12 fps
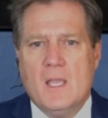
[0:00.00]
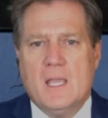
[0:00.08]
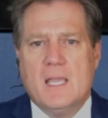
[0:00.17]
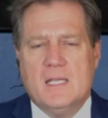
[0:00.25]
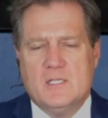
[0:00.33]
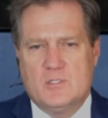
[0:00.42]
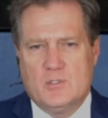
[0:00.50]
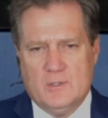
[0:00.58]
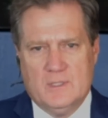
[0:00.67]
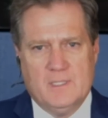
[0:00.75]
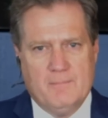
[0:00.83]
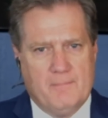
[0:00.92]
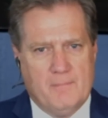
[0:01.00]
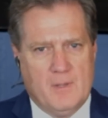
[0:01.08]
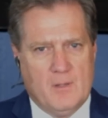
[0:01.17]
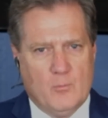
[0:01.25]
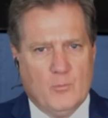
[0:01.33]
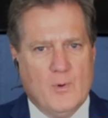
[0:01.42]
it, it certainly
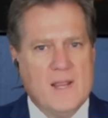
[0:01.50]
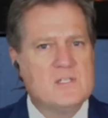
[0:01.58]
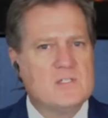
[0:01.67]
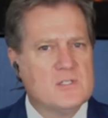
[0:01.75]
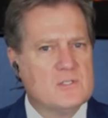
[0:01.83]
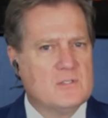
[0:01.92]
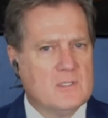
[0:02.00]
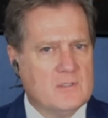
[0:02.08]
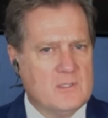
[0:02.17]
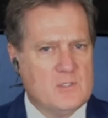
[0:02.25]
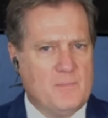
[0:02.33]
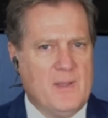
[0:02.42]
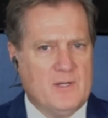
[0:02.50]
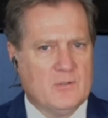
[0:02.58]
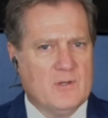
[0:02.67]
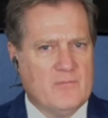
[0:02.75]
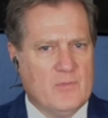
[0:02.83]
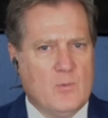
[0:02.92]
raises the the
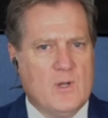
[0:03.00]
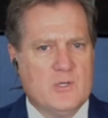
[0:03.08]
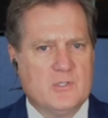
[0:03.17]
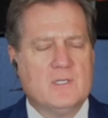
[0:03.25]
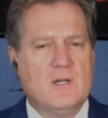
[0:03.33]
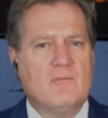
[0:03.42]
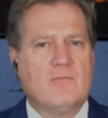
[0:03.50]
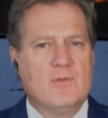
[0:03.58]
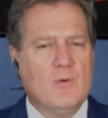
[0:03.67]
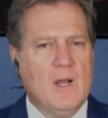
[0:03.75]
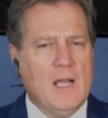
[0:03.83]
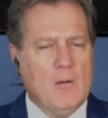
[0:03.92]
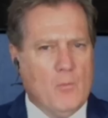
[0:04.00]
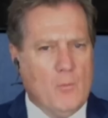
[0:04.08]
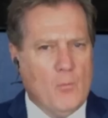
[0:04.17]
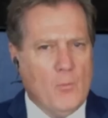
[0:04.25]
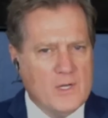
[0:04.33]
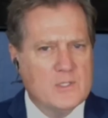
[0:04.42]
specter of the question of you know
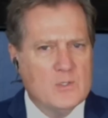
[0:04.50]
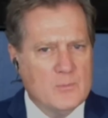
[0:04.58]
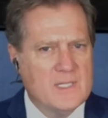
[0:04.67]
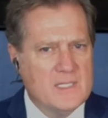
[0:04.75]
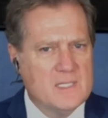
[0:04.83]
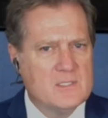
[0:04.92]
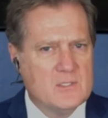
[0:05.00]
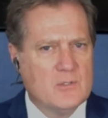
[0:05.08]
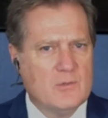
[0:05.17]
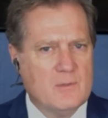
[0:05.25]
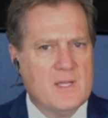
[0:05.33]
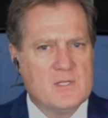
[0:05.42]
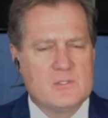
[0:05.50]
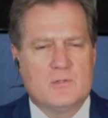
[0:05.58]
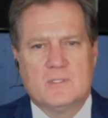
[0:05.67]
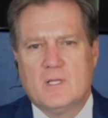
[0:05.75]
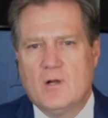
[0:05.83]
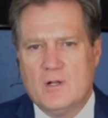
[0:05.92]
what do we need to do to make
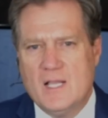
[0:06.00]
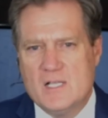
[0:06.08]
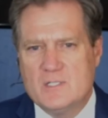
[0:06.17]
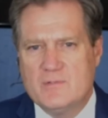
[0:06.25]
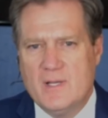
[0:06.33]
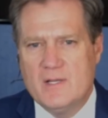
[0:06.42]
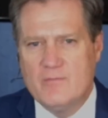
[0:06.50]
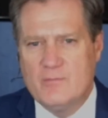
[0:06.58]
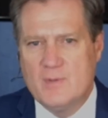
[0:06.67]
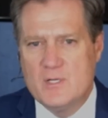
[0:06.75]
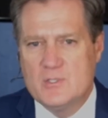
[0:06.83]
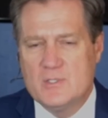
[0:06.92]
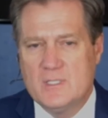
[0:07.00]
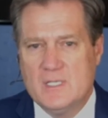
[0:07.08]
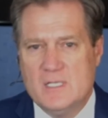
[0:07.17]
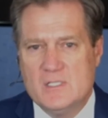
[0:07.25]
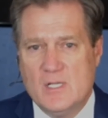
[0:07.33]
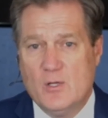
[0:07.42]
certain that our classified information
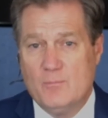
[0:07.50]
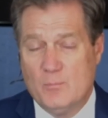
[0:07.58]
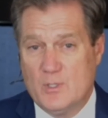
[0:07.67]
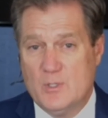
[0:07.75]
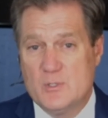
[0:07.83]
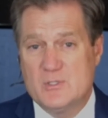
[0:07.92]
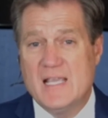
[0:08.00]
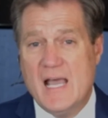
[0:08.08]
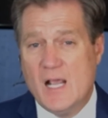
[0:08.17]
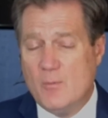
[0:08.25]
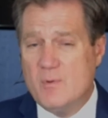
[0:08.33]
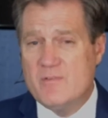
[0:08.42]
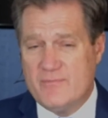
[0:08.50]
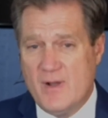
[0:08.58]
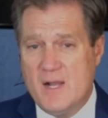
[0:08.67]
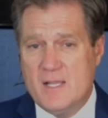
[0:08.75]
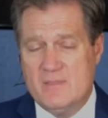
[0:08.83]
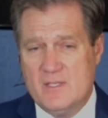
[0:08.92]
is held more closely? How do we
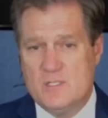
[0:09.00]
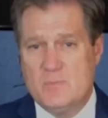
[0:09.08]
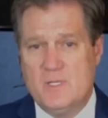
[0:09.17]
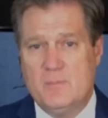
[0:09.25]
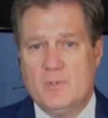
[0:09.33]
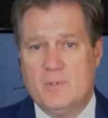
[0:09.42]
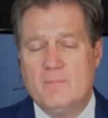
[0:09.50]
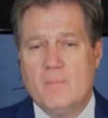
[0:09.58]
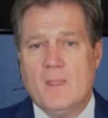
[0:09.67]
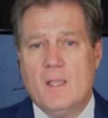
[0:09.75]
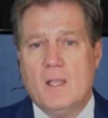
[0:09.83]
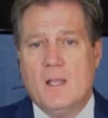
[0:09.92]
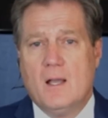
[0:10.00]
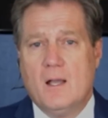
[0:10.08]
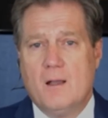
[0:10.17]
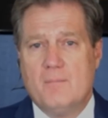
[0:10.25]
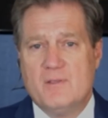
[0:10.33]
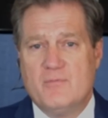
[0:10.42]
find these people
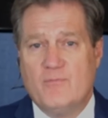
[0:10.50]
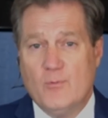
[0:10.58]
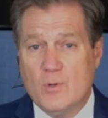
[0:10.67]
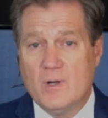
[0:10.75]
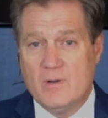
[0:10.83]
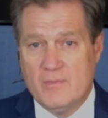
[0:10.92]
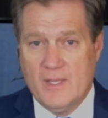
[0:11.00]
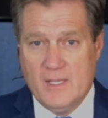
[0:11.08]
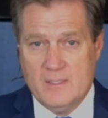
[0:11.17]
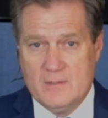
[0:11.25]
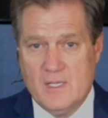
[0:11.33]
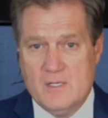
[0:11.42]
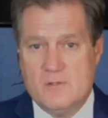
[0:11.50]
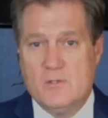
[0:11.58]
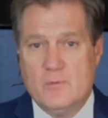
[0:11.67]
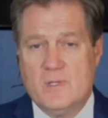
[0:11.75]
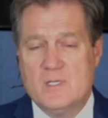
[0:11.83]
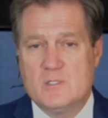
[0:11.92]
um, before they, they
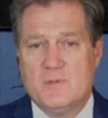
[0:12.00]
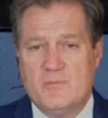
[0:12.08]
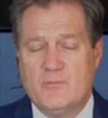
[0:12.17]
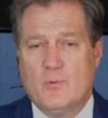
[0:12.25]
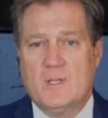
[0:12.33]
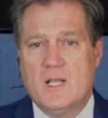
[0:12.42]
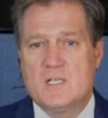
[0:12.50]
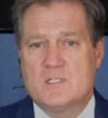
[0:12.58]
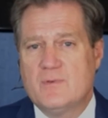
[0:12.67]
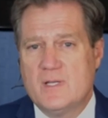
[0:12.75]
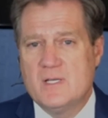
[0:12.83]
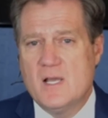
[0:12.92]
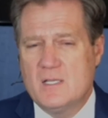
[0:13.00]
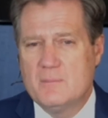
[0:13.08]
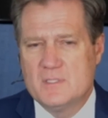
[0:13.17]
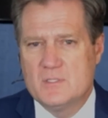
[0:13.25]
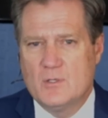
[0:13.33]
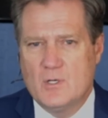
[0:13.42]
do this, before classified
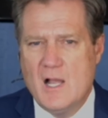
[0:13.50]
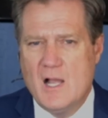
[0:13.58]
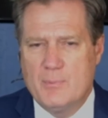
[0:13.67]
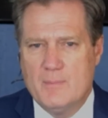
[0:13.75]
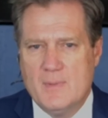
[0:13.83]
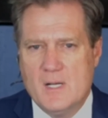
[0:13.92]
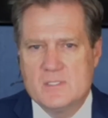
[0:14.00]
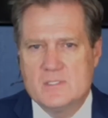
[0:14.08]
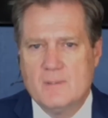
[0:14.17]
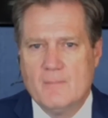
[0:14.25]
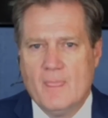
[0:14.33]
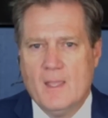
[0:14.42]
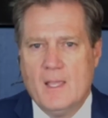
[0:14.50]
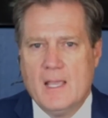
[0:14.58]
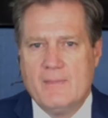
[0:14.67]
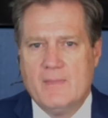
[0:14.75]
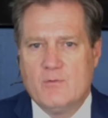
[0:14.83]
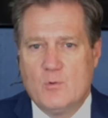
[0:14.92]
documents are compromised?
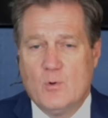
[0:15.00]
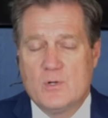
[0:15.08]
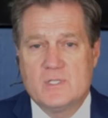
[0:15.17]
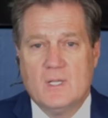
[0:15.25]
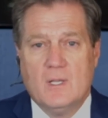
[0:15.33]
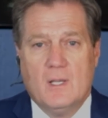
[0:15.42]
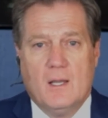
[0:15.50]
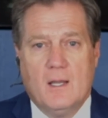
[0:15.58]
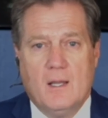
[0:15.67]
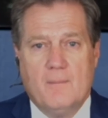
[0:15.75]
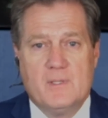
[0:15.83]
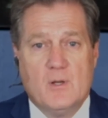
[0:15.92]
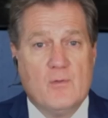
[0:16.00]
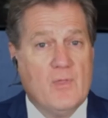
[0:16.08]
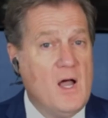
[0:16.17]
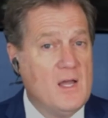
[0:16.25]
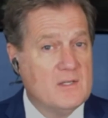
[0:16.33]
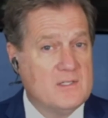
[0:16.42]
And then, of course, um, you know,
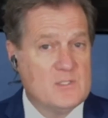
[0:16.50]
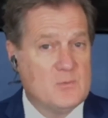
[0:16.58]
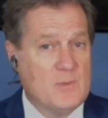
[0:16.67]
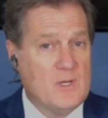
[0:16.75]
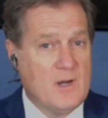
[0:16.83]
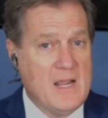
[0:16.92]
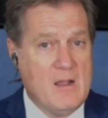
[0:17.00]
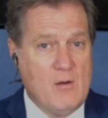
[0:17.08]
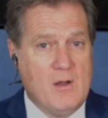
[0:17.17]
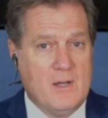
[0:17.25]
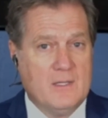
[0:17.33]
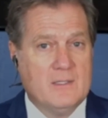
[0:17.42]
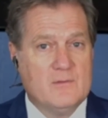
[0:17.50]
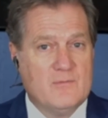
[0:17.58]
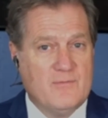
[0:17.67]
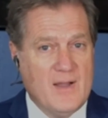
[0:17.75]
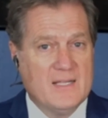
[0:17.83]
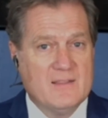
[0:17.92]
the hunt as we are now on
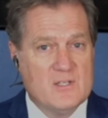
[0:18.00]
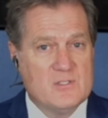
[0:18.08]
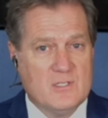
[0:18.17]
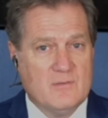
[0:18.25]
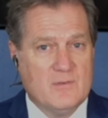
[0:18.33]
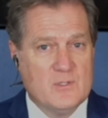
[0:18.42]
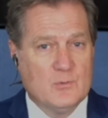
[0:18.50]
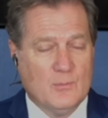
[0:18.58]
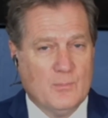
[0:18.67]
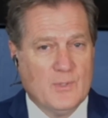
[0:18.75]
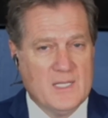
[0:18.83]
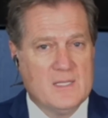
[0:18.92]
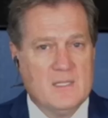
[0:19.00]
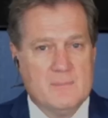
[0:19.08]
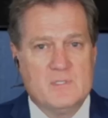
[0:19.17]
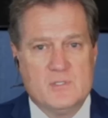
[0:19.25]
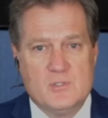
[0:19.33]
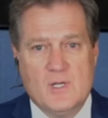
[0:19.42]
and finding this individual, bringing
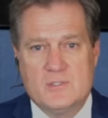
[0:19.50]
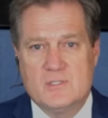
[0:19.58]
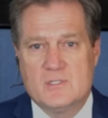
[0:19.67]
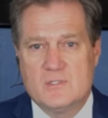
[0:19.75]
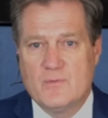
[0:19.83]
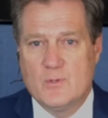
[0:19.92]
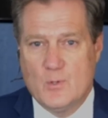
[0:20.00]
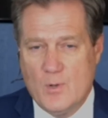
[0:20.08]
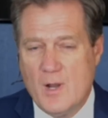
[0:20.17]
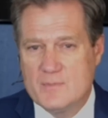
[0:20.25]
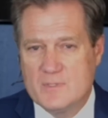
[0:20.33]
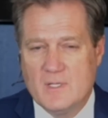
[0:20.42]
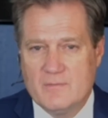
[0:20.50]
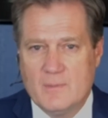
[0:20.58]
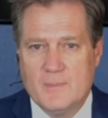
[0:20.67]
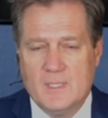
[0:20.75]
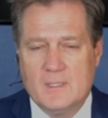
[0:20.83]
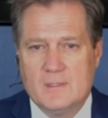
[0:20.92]
them to justice for the crimes they've
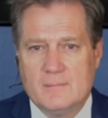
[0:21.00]
committed.